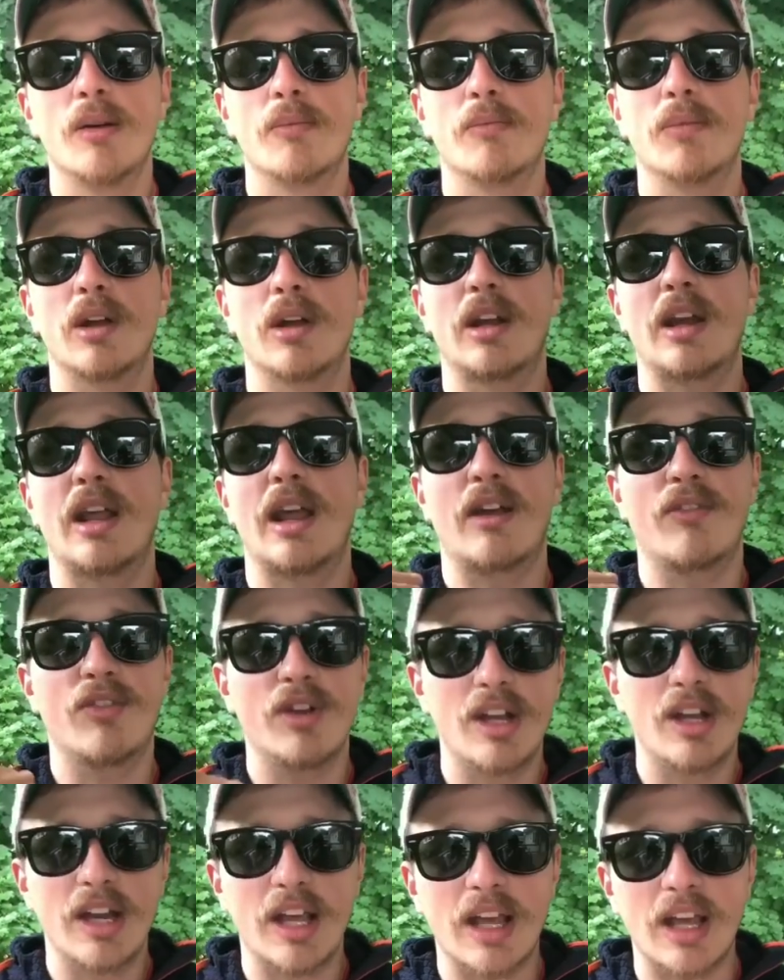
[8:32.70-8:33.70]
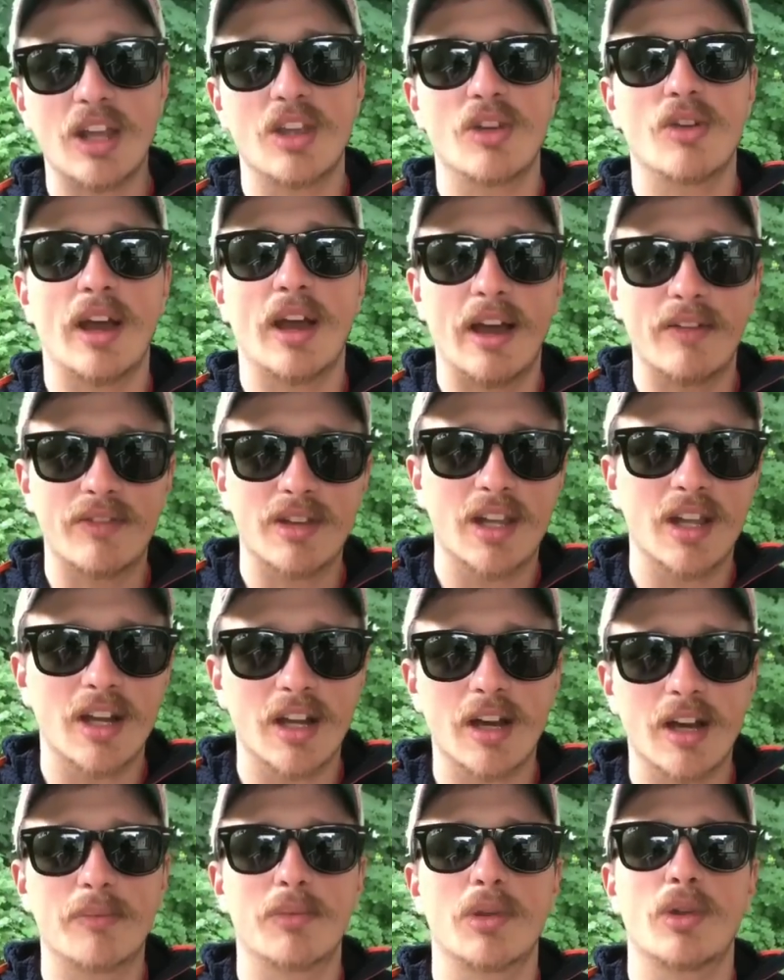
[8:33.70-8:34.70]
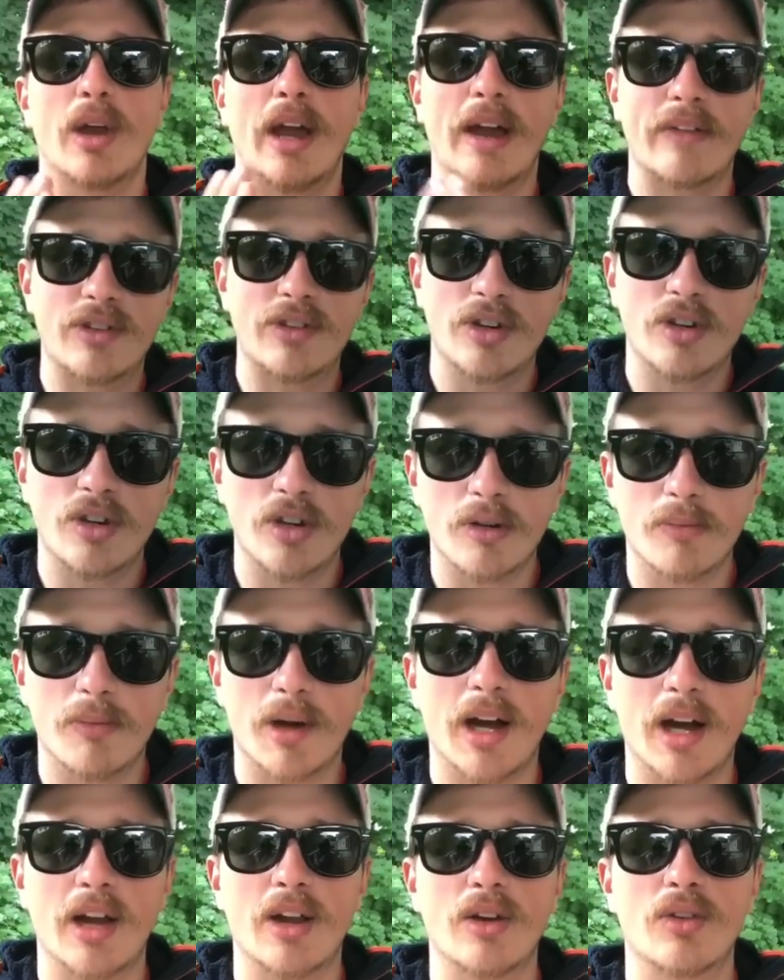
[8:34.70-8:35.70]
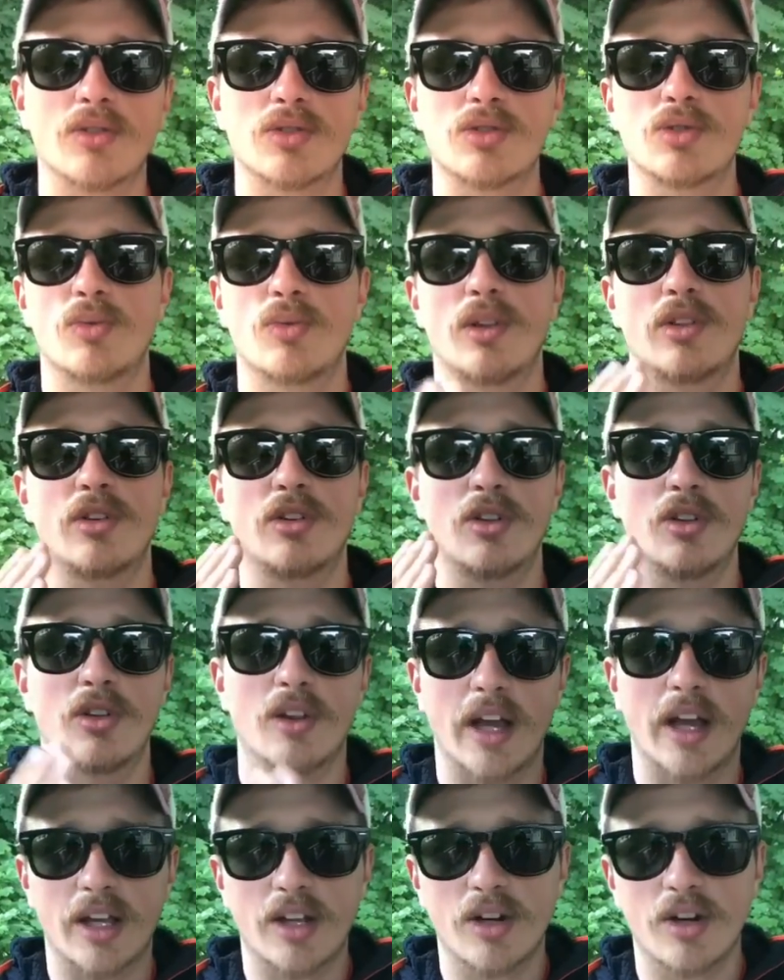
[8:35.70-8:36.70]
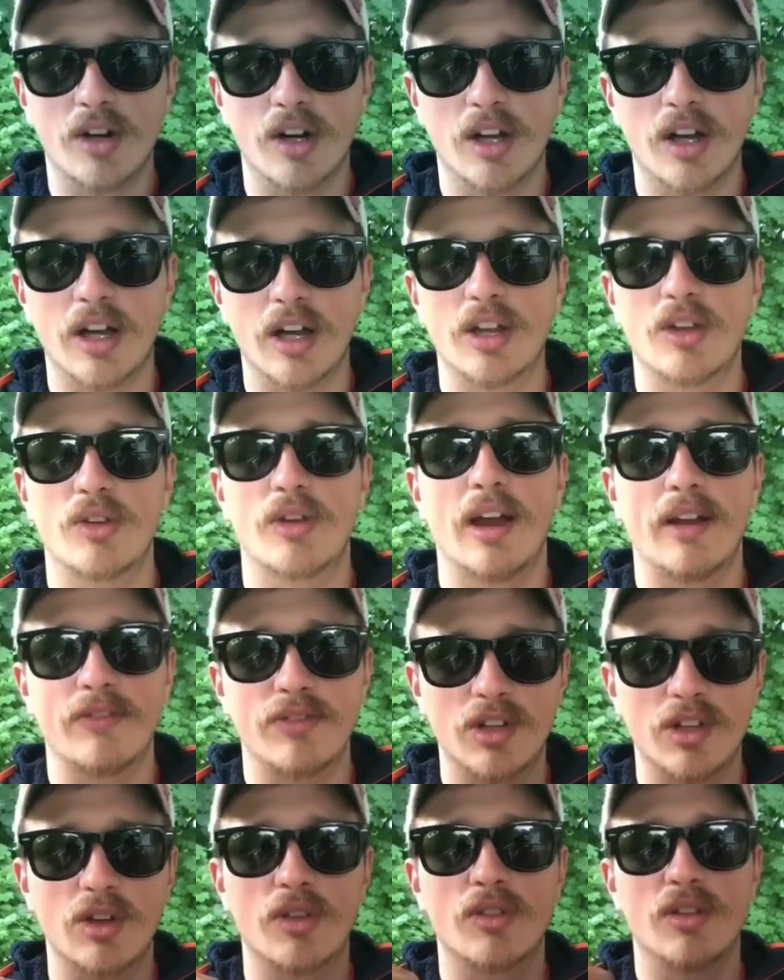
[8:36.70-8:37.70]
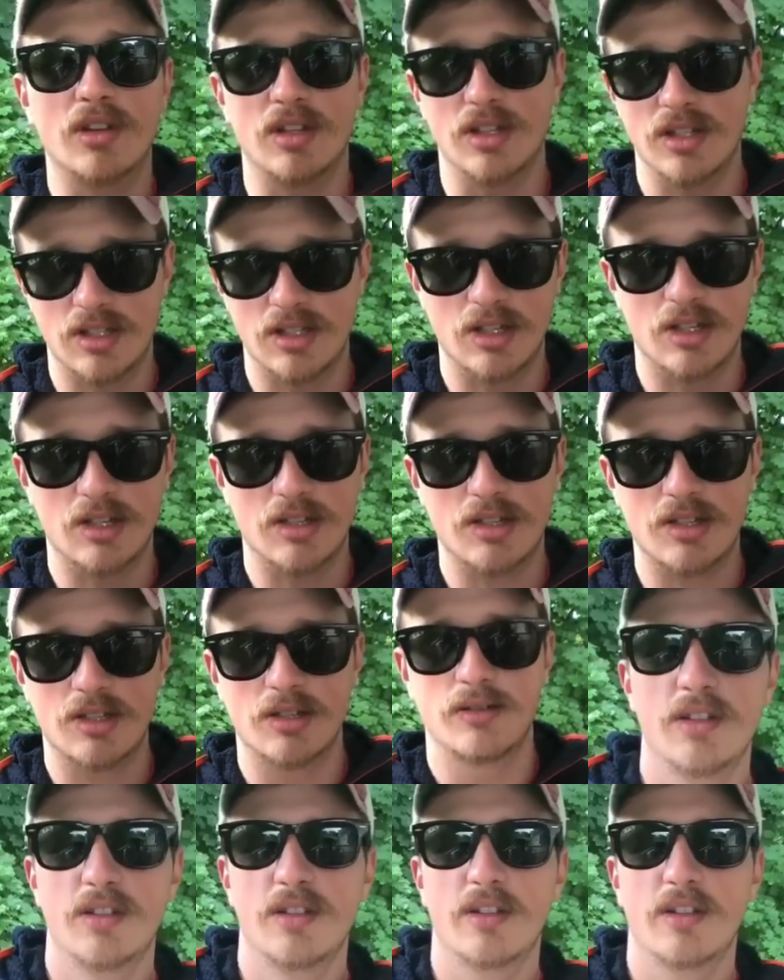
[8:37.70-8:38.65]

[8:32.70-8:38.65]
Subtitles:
But every day you have to get up, you have to do your miles, whether you like it or not, you have to go the distance.